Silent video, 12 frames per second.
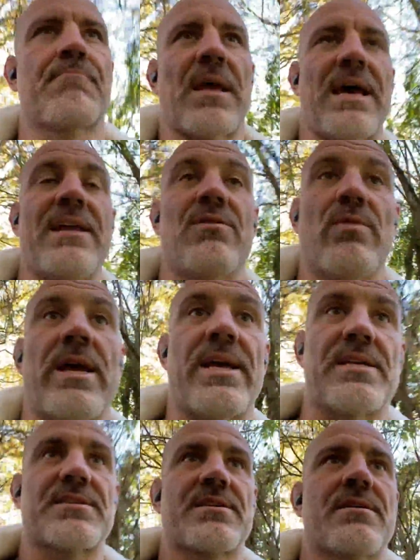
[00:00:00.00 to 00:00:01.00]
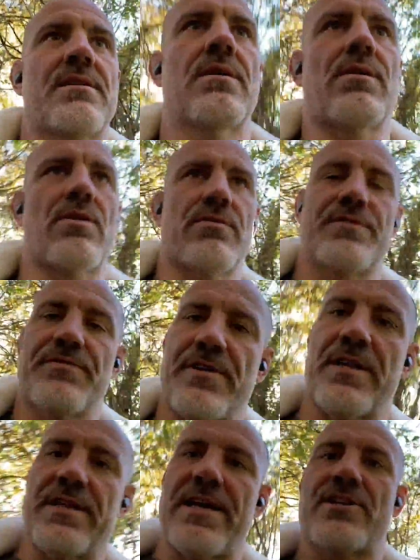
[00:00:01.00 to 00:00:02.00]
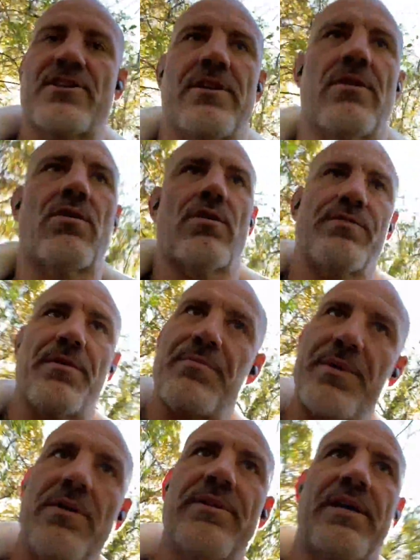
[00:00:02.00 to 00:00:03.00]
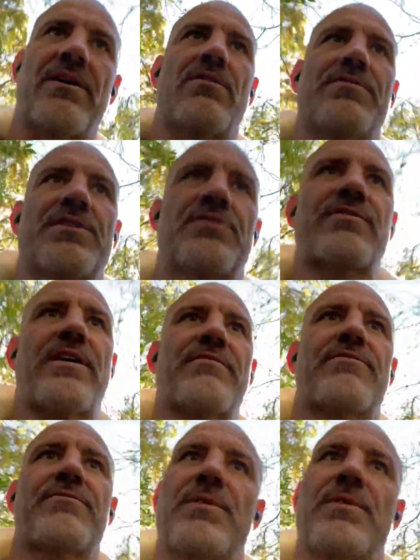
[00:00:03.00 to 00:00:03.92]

8 weeks of the foundation of the building of the strength